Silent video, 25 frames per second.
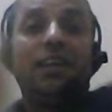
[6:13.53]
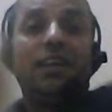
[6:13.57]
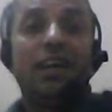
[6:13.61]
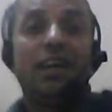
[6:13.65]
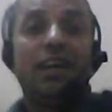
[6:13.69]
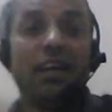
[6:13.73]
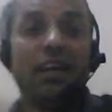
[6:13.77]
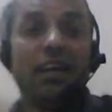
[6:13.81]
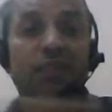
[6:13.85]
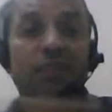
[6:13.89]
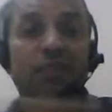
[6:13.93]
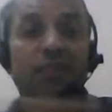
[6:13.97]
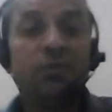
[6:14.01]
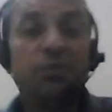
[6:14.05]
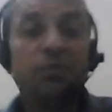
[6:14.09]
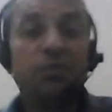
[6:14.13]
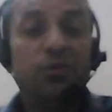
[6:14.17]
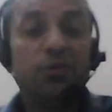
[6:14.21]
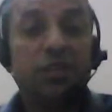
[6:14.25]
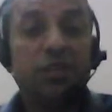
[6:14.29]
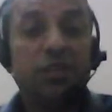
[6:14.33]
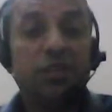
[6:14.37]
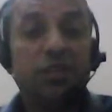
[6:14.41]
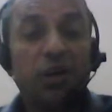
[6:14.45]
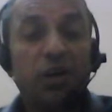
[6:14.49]
I am
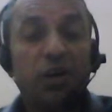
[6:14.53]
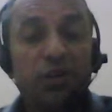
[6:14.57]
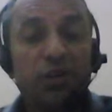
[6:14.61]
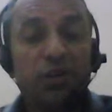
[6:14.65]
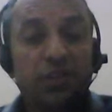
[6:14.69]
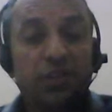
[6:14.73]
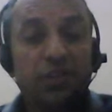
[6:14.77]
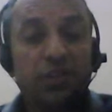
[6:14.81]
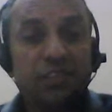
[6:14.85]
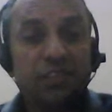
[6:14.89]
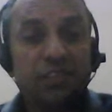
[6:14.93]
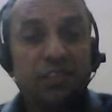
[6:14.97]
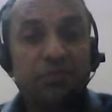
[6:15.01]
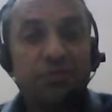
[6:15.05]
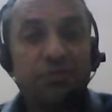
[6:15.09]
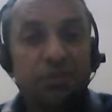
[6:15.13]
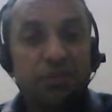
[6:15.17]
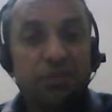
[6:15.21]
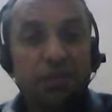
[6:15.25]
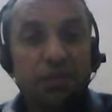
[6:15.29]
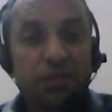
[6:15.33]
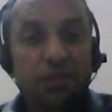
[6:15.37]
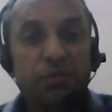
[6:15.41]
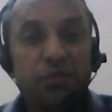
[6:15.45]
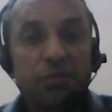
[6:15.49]
doing all things with
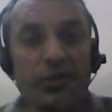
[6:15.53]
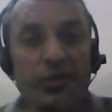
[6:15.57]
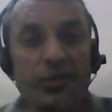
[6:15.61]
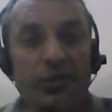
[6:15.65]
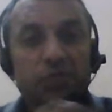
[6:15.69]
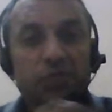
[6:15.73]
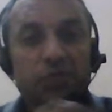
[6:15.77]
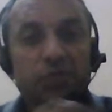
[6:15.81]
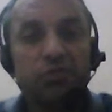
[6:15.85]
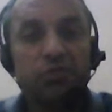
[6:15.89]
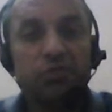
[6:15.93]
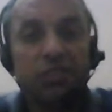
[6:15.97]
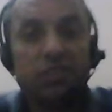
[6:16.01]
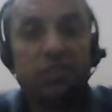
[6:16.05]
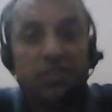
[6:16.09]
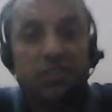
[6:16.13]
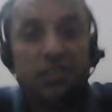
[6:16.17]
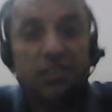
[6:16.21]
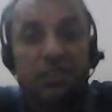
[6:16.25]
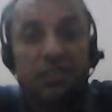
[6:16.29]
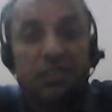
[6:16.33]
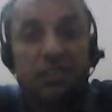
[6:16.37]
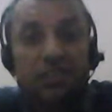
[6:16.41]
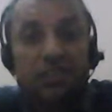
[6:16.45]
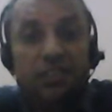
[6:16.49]
my body. You see,
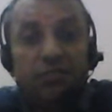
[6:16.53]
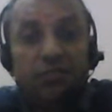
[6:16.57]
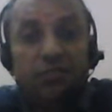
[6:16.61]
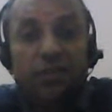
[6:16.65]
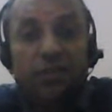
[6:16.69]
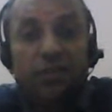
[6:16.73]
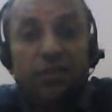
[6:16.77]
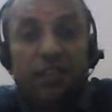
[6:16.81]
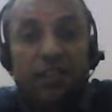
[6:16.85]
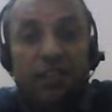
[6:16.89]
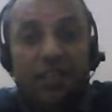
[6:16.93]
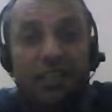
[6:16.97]
this way,